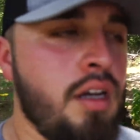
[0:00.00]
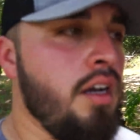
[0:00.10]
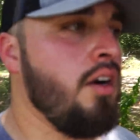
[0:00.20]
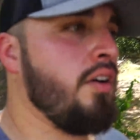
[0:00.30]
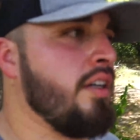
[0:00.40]

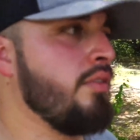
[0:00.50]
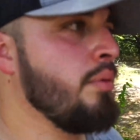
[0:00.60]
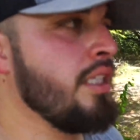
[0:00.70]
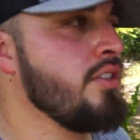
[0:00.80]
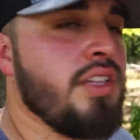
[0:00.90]
All right,
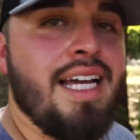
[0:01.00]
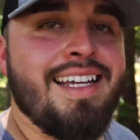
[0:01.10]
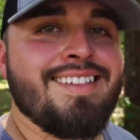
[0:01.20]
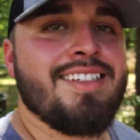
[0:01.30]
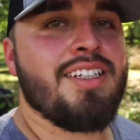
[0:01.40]
everybody, so that
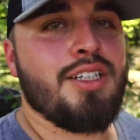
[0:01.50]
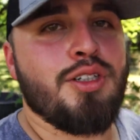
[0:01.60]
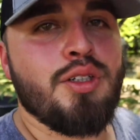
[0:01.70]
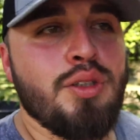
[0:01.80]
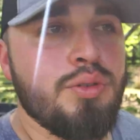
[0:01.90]
is gonna
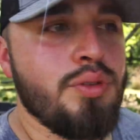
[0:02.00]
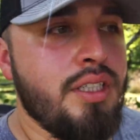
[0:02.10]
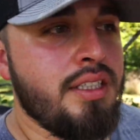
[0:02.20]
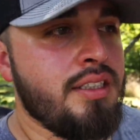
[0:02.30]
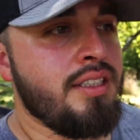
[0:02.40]
conclude
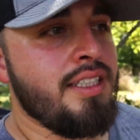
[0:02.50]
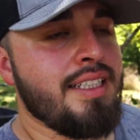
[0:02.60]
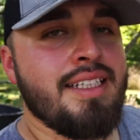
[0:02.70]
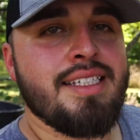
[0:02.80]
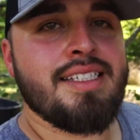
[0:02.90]

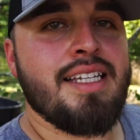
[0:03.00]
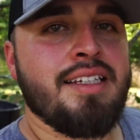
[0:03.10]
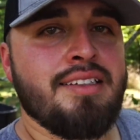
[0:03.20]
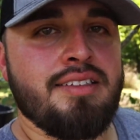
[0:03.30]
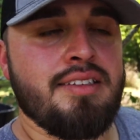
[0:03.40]
this
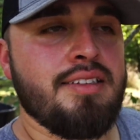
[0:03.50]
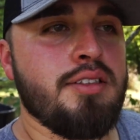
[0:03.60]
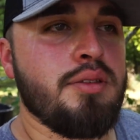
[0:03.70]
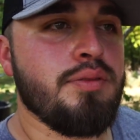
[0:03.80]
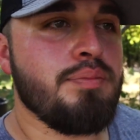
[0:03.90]

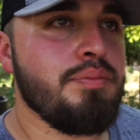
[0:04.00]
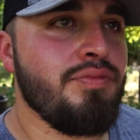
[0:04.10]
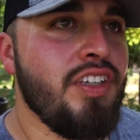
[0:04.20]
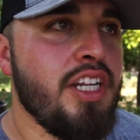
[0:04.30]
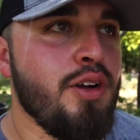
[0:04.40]
little
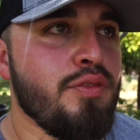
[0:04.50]
video